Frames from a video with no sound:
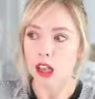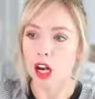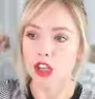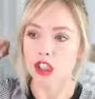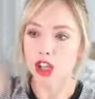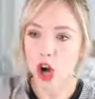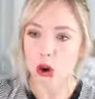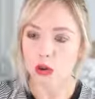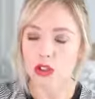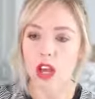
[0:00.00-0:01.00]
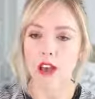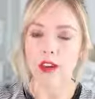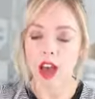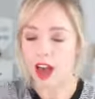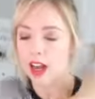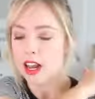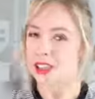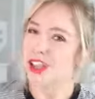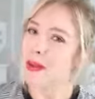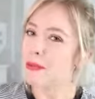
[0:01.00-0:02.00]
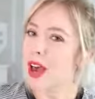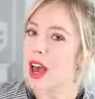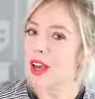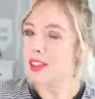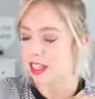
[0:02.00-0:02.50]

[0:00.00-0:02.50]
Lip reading: large totes, I've had gym bags,